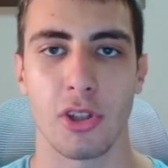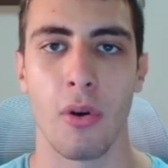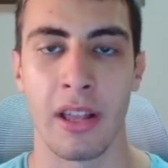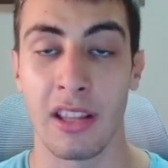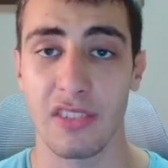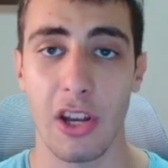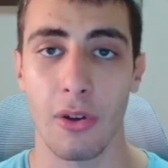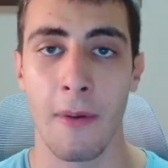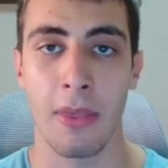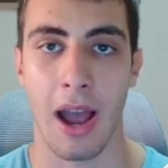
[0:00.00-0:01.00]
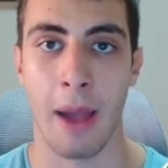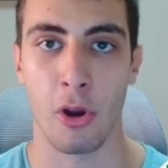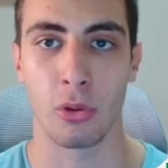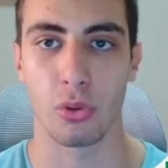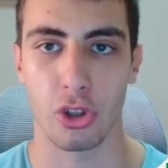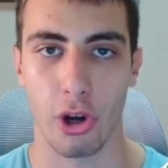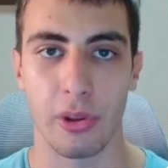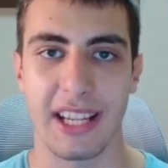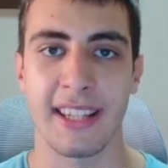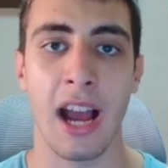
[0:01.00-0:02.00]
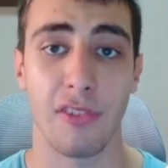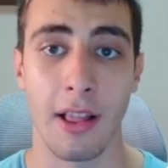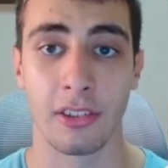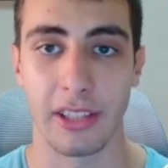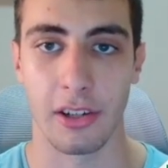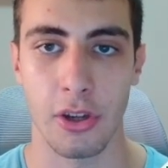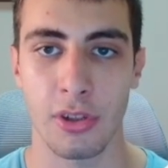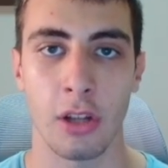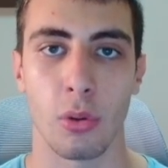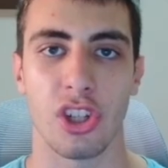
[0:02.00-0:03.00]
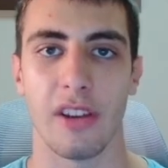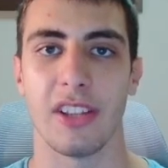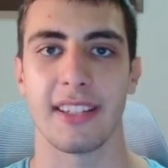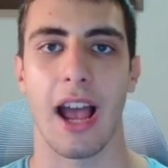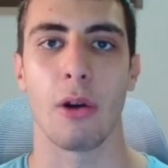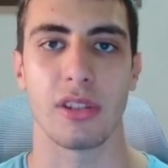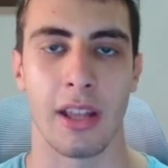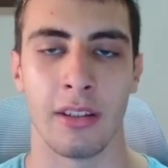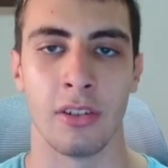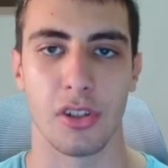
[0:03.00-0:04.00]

So in this video, I'm going to show you the exact funnel they're using to achieve these outstanding